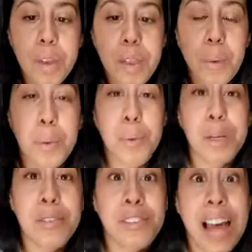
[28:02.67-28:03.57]
Then we
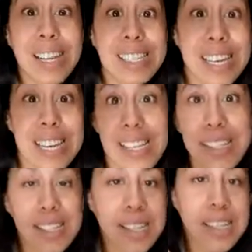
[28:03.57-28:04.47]
put flaxseed,
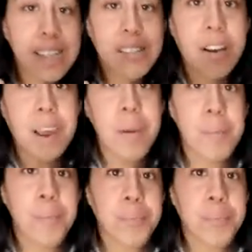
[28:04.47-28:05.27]
right?